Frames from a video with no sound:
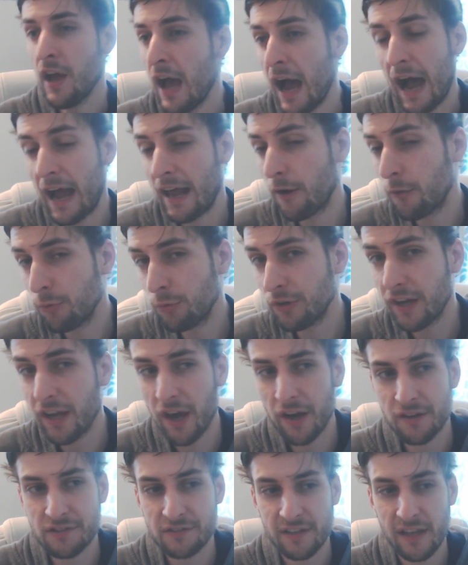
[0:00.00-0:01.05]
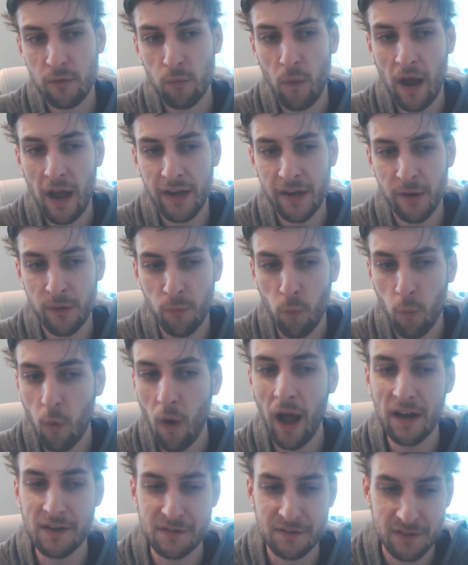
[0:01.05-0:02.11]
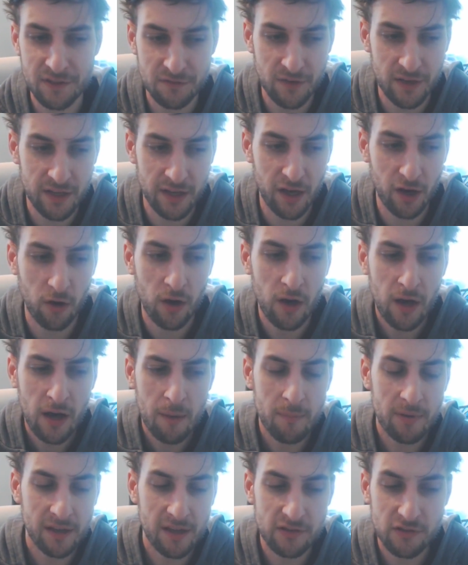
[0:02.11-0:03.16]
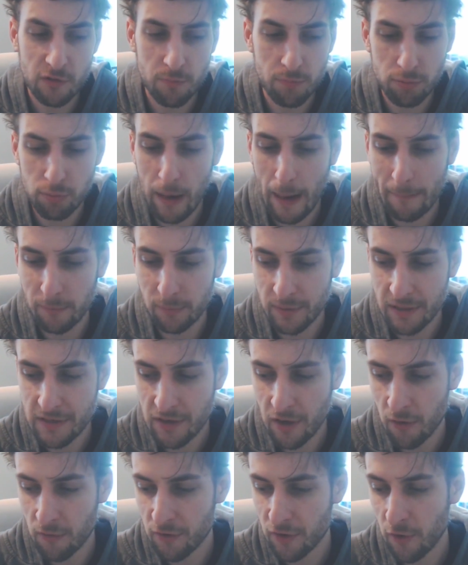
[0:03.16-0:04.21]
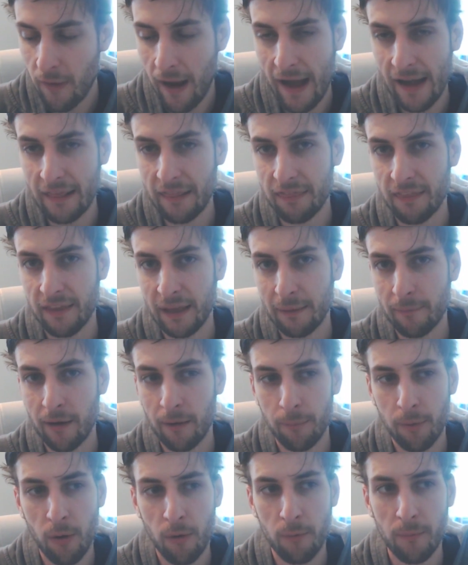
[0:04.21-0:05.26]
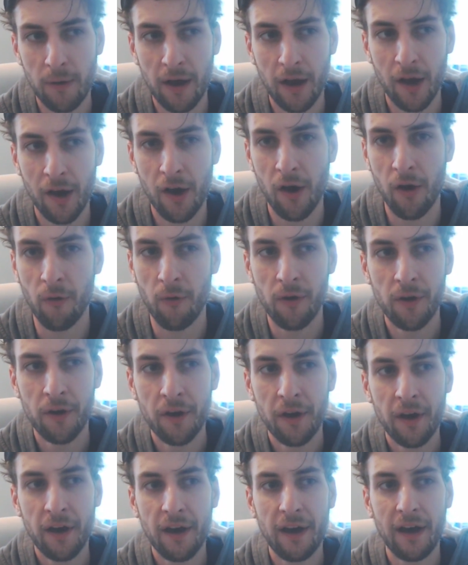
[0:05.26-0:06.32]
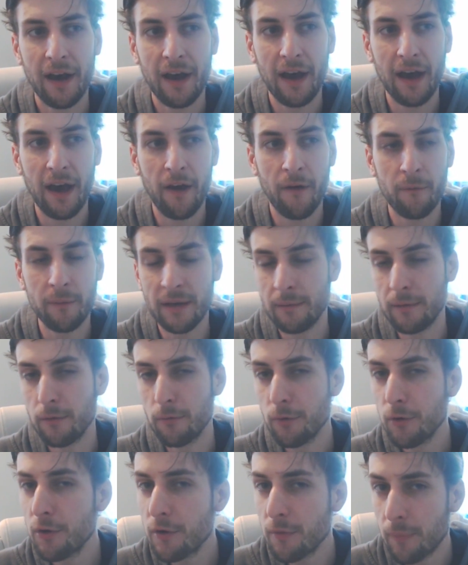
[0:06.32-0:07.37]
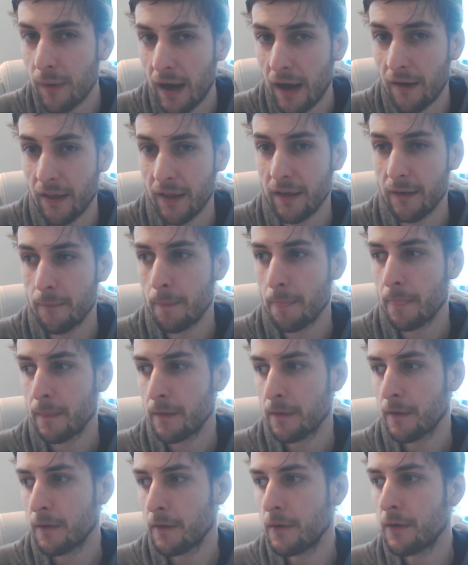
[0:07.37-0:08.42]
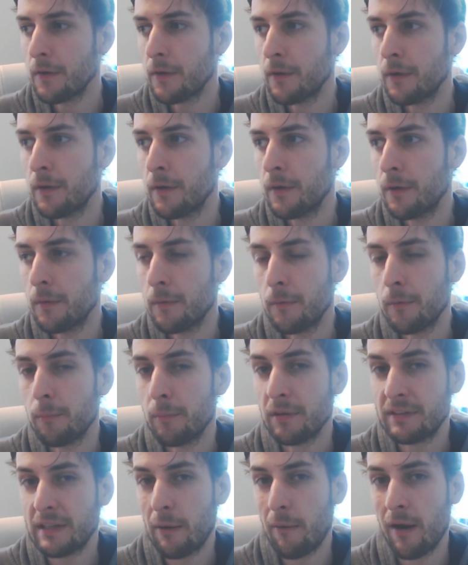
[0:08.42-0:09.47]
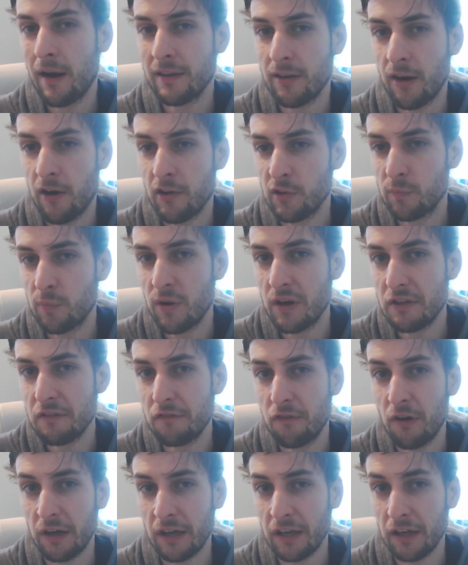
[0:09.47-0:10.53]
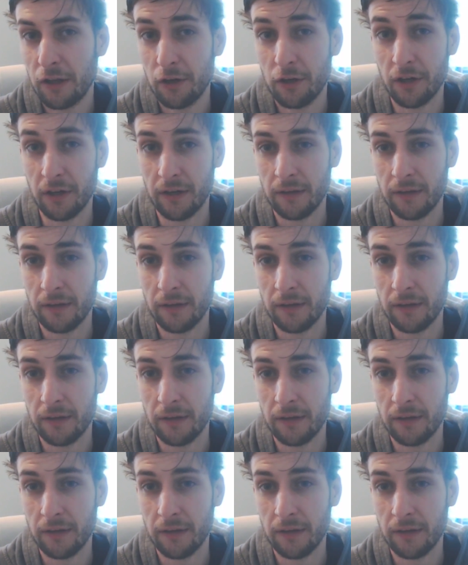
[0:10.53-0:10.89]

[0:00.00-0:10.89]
I don't really understand why you're watching this video, because you probably don't know anything about Pokemon Go. I don't mean to be rude about it, but Tyranitar is pretty good.